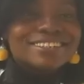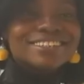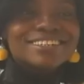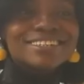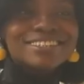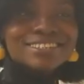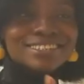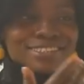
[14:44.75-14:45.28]

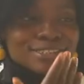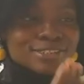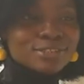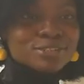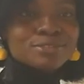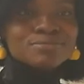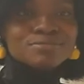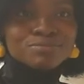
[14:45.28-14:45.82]
It's
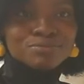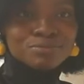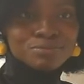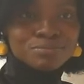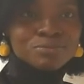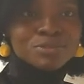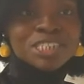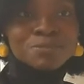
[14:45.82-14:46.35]

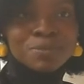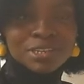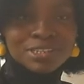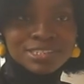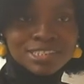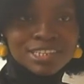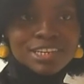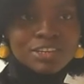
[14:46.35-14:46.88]
been
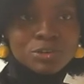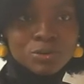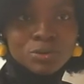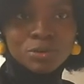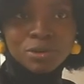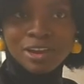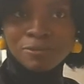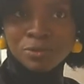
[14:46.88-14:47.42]
seen, you know,
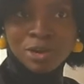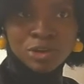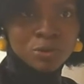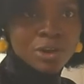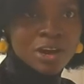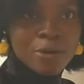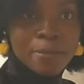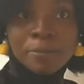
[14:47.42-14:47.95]
everywhere you look
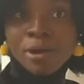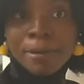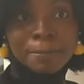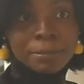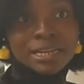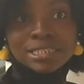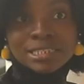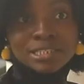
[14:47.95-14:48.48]
around, people are
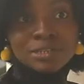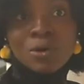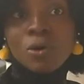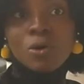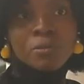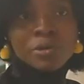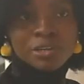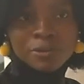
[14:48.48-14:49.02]
planting all
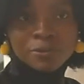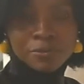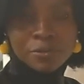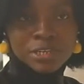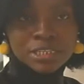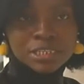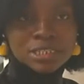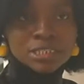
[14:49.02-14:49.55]
manner of
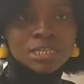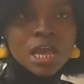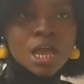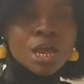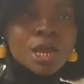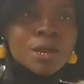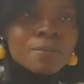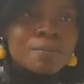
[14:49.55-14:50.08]
things.
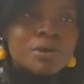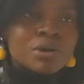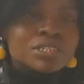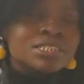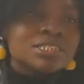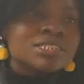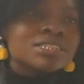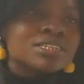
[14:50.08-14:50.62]
But
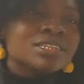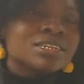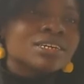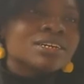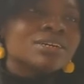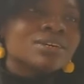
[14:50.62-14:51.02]
the